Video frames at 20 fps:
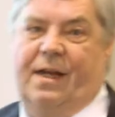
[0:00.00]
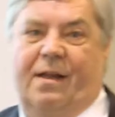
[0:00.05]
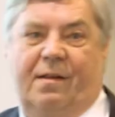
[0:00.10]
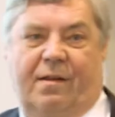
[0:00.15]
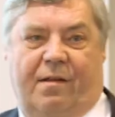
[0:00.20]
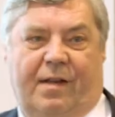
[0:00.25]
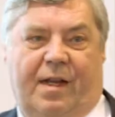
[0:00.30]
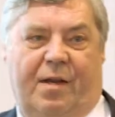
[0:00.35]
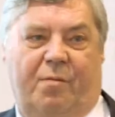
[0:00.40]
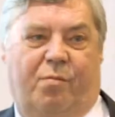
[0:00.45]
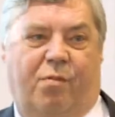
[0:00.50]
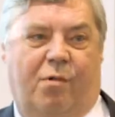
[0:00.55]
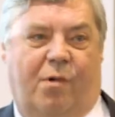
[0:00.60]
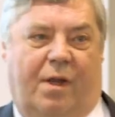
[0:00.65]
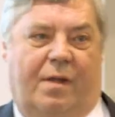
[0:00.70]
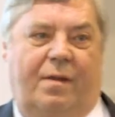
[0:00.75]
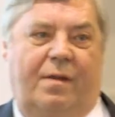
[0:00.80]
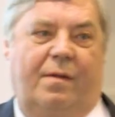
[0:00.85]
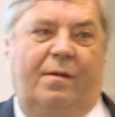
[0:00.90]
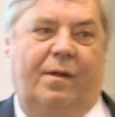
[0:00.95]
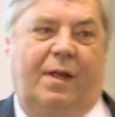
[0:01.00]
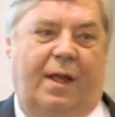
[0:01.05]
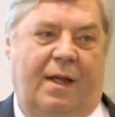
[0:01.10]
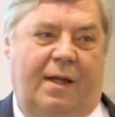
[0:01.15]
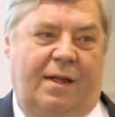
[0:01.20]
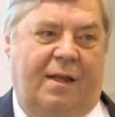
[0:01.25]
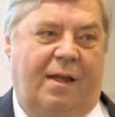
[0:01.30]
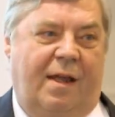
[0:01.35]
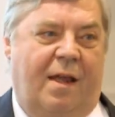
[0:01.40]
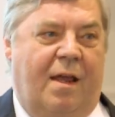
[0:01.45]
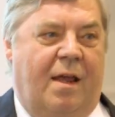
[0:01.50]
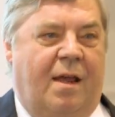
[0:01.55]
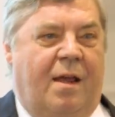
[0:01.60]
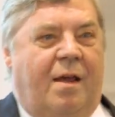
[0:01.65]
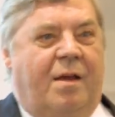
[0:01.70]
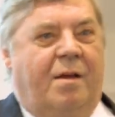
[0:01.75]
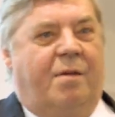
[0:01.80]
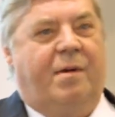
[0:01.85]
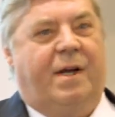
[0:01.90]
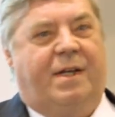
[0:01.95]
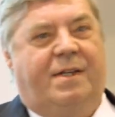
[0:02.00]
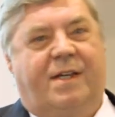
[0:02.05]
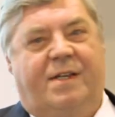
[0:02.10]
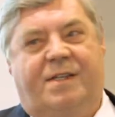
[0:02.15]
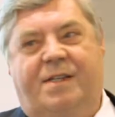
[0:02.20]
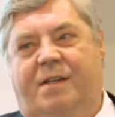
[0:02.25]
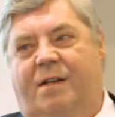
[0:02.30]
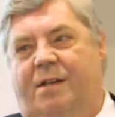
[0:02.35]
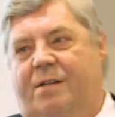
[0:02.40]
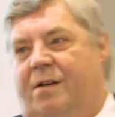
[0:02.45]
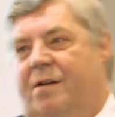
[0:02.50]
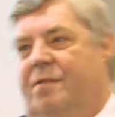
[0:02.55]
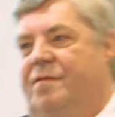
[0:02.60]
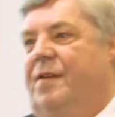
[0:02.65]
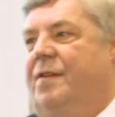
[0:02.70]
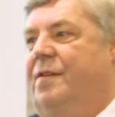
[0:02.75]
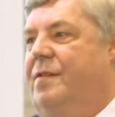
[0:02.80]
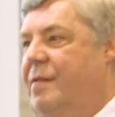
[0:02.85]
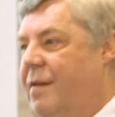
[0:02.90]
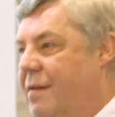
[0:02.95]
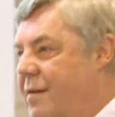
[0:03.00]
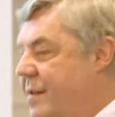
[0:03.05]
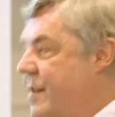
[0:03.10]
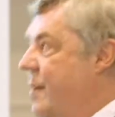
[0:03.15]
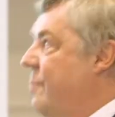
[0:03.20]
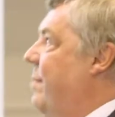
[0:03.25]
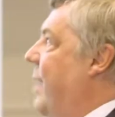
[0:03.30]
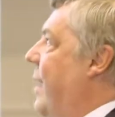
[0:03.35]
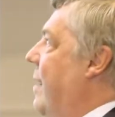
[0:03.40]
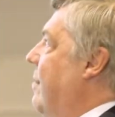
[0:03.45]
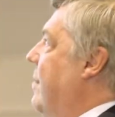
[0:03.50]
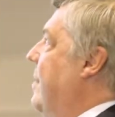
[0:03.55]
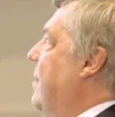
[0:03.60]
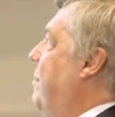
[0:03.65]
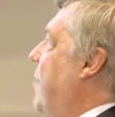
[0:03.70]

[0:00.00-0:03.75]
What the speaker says: in the report, yeah, which is not often talked about,